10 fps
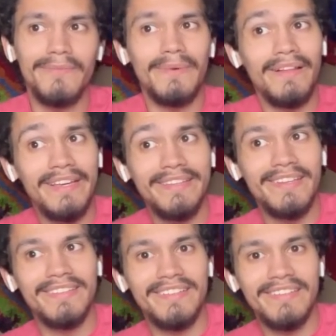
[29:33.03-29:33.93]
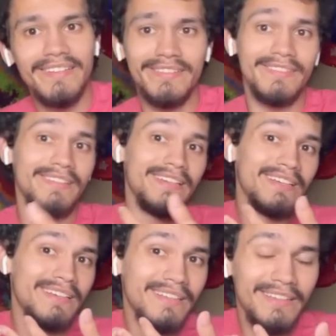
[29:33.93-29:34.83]
While Hit does exist,
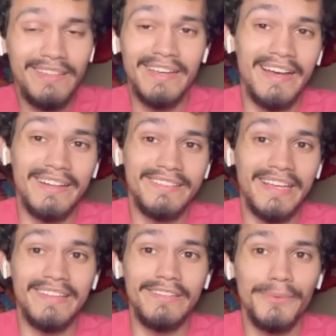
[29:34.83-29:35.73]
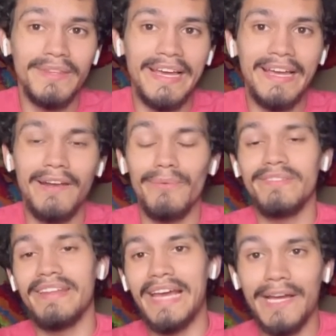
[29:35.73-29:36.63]
you kind of just have to deal with that.
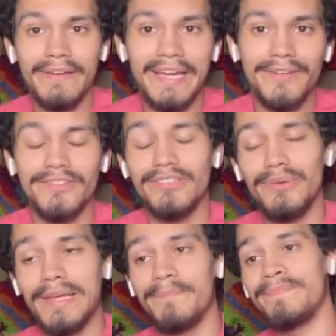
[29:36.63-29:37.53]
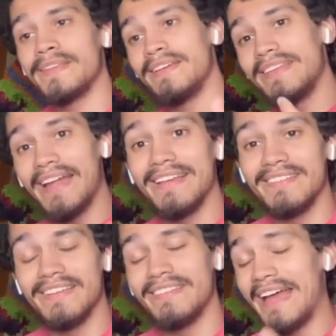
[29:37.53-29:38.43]
Everyone's going to have a counter to them that
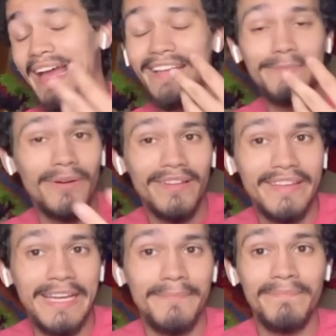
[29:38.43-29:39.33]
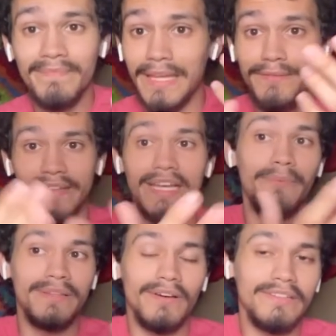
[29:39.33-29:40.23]
exists as part of the game. They've done that
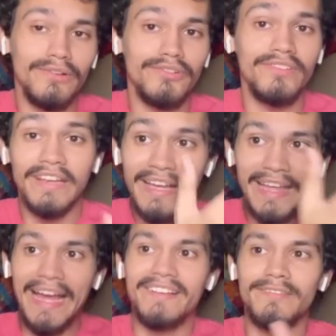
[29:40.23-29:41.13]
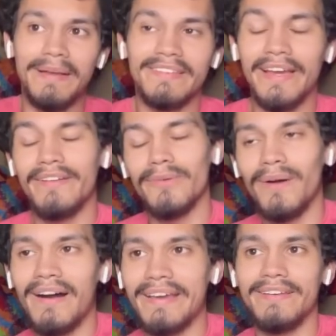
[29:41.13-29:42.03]
with all these ultras. X is meant to counter
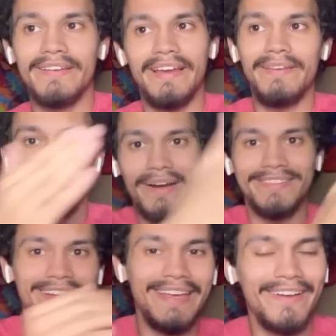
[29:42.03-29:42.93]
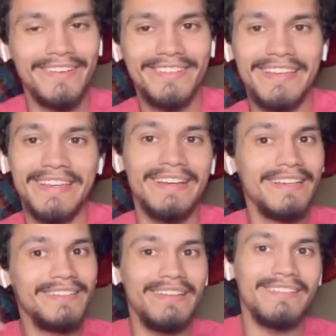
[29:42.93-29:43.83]
Y. Okay, Y is going to counter Z.
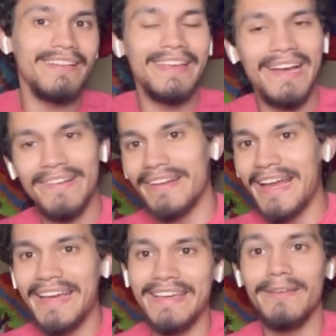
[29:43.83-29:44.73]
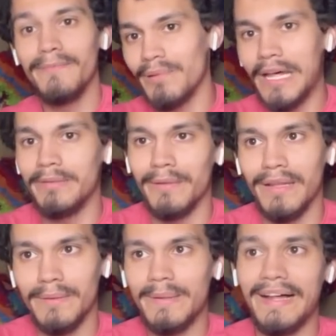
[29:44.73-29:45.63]
Z is going to counter A. Blah, blah,
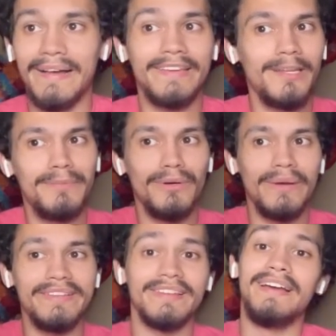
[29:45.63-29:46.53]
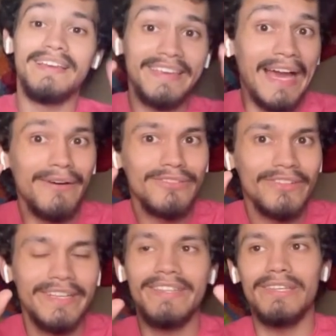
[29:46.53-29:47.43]
blah, blah, blah. Kid Buu is
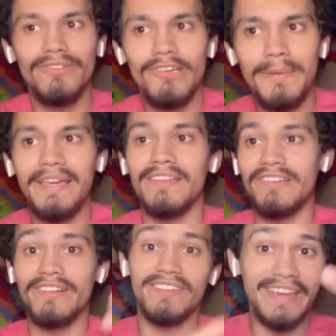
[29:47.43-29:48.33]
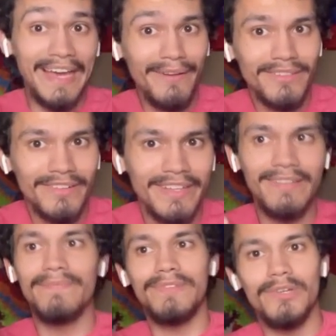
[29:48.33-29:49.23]
countering UGB. Jiren's
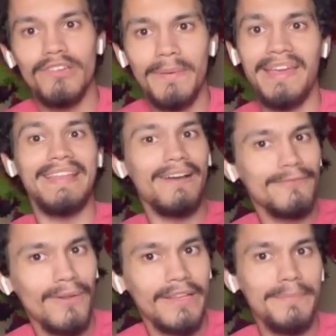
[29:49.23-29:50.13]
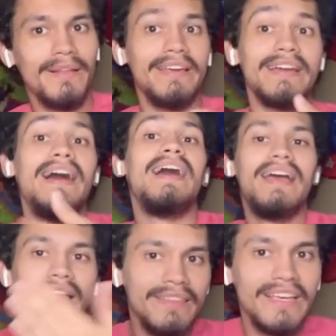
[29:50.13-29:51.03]
countering UGB. Not fully, but like
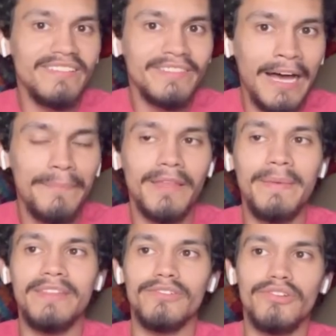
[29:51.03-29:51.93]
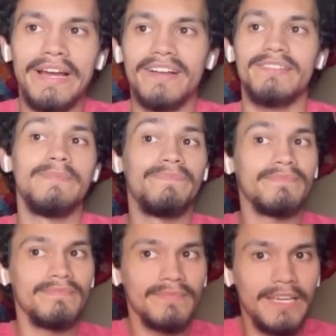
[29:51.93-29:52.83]
they stop them in their tracks.
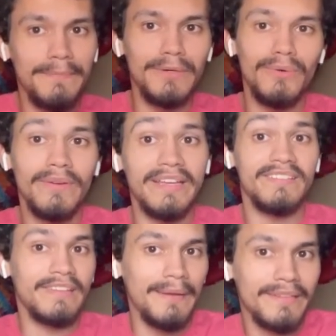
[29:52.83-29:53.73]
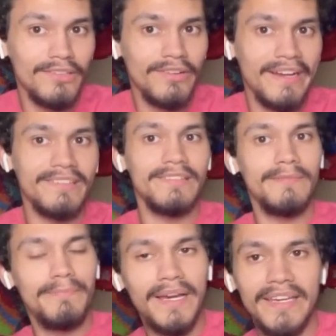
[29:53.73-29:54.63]
Kid Buu gets stopped in his tracks
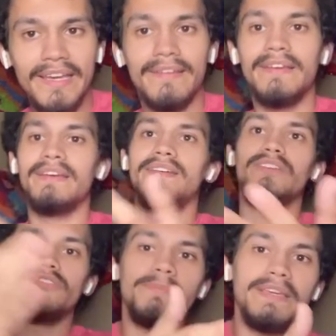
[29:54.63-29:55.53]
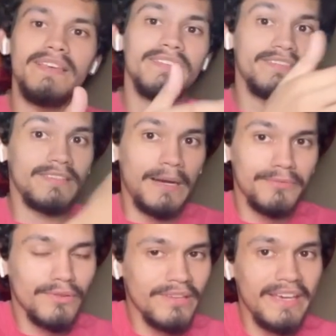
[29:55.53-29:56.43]
by Hit. UGB
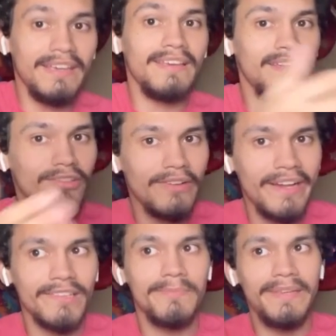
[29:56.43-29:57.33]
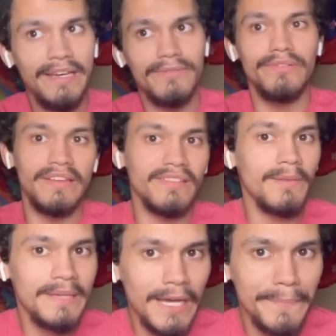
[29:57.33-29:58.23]
stops Rose in his tracks, but yet Rose is going
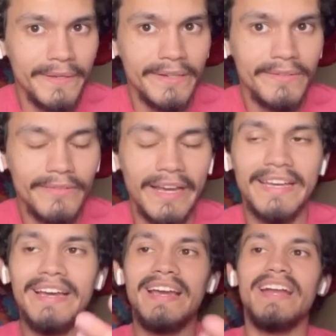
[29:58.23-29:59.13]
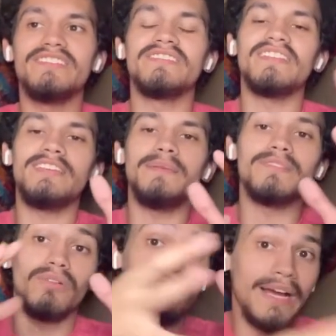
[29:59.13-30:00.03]
to be up here, right? It's just the teams
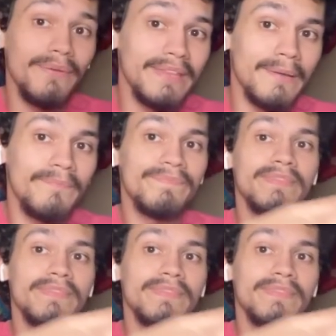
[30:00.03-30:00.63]
around them,